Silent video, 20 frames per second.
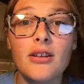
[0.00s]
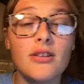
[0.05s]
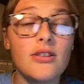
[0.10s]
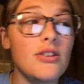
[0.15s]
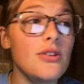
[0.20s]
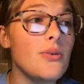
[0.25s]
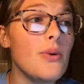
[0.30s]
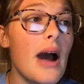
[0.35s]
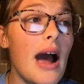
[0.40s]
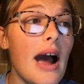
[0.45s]

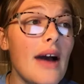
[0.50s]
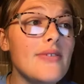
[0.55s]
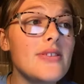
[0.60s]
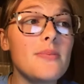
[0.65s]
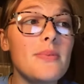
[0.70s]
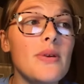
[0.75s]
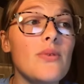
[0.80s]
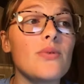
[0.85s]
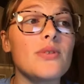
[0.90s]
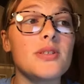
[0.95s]
You have to
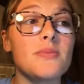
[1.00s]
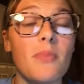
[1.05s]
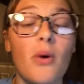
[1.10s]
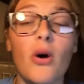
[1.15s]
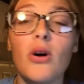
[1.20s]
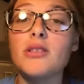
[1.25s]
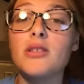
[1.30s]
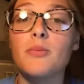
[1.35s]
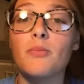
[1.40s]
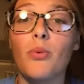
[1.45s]
be
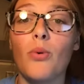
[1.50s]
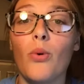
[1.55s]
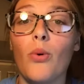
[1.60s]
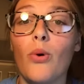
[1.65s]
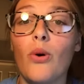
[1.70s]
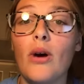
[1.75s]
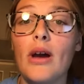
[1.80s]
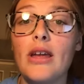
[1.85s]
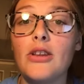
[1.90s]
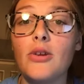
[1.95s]

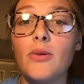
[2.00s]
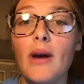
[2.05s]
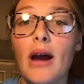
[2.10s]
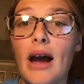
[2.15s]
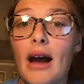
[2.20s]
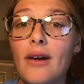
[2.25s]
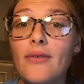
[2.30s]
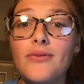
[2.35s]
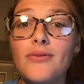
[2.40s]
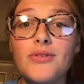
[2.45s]
responsible, and you
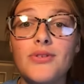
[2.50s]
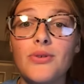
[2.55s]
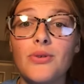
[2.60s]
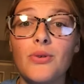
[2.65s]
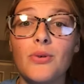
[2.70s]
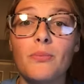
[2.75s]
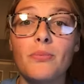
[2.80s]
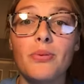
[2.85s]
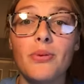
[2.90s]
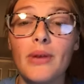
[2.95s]
have
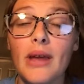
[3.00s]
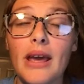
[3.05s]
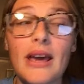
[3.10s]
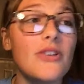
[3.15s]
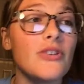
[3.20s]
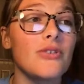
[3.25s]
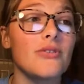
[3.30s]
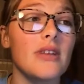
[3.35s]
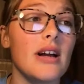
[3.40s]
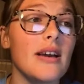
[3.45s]
to plan
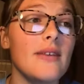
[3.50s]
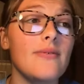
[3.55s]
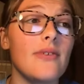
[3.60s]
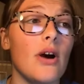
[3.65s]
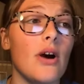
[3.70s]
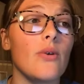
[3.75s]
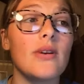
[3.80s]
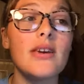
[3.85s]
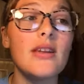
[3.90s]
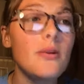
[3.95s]
your life
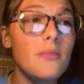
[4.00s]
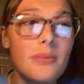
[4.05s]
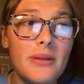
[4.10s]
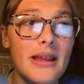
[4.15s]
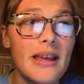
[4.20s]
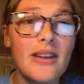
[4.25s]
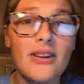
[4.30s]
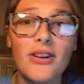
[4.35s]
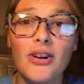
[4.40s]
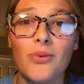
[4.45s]
out. Get a
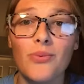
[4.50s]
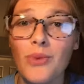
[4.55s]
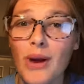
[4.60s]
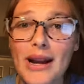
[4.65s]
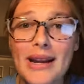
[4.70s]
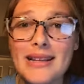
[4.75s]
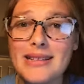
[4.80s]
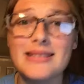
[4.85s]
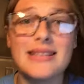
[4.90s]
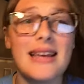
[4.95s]
planner,
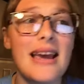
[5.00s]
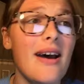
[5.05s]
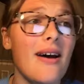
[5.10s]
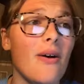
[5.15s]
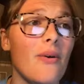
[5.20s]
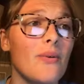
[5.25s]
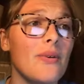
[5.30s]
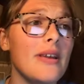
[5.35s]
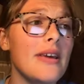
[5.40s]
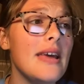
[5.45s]
write it
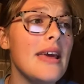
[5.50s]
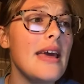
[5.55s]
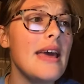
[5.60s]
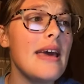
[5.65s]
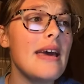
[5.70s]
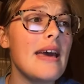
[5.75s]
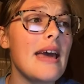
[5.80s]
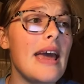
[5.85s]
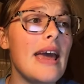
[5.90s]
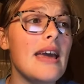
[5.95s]
down,
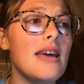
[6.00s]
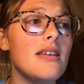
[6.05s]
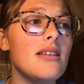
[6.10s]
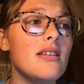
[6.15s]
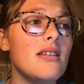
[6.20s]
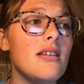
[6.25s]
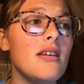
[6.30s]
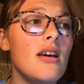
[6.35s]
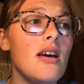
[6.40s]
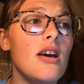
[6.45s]

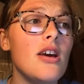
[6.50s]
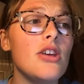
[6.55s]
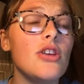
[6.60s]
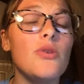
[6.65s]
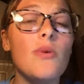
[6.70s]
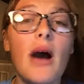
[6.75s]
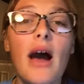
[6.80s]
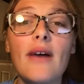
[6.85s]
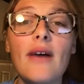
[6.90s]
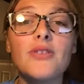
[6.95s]
and you
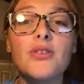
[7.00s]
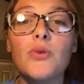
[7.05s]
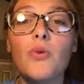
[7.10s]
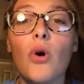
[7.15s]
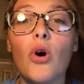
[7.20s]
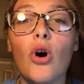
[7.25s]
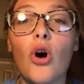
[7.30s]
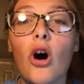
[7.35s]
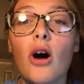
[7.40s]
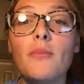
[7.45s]
have to
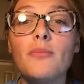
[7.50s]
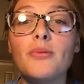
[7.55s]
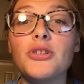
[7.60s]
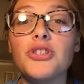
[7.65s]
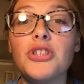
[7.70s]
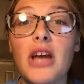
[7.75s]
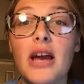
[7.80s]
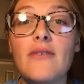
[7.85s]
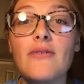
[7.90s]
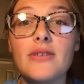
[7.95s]

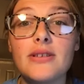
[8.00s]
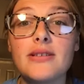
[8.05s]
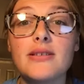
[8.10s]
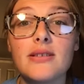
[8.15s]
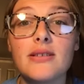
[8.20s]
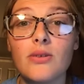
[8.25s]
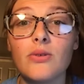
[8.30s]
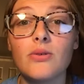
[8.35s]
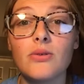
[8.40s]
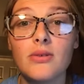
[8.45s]
accomplish every
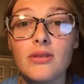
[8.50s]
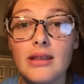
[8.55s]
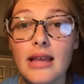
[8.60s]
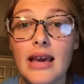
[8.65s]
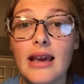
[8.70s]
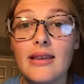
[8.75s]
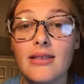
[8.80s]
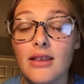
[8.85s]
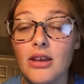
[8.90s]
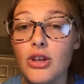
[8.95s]
single
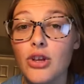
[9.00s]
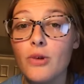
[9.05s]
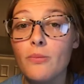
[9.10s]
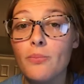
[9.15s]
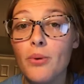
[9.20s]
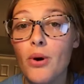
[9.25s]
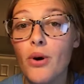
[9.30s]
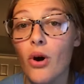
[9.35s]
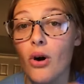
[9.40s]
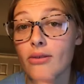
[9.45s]
thing that you
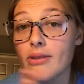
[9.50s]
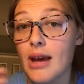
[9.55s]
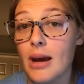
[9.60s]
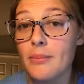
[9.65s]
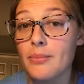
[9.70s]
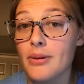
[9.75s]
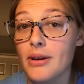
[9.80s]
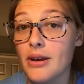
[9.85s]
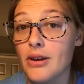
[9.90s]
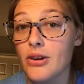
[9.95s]
put on that
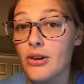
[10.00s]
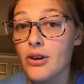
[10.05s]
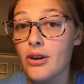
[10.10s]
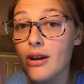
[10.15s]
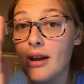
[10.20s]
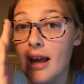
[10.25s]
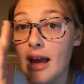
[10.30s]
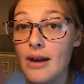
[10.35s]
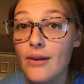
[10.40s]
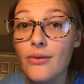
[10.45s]
planner
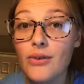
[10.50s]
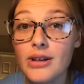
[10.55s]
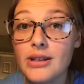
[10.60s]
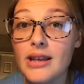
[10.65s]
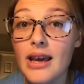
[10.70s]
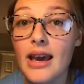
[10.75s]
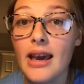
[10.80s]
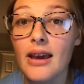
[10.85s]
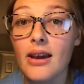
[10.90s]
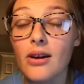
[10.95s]
every
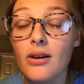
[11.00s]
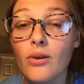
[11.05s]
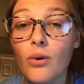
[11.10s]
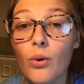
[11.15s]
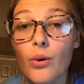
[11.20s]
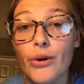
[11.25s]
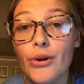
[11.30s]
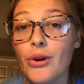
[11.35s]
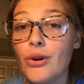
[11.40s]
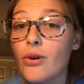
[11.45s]
day,
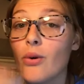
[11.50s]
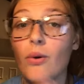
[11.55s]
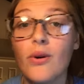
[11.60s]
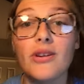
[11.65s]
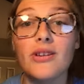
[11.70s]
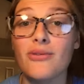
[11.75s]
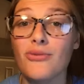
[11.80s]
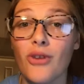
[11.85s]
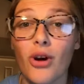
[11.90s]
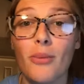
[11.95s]
or you're going
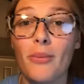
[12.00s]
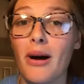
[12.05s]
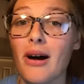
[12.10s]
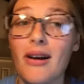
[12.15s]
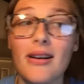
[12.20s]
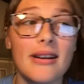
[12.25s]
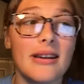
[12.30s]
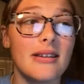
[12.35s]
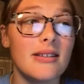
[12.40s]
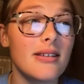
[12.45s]
to fall
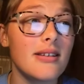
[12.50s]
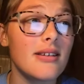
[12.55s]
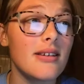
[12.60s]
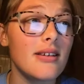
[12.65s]
behind.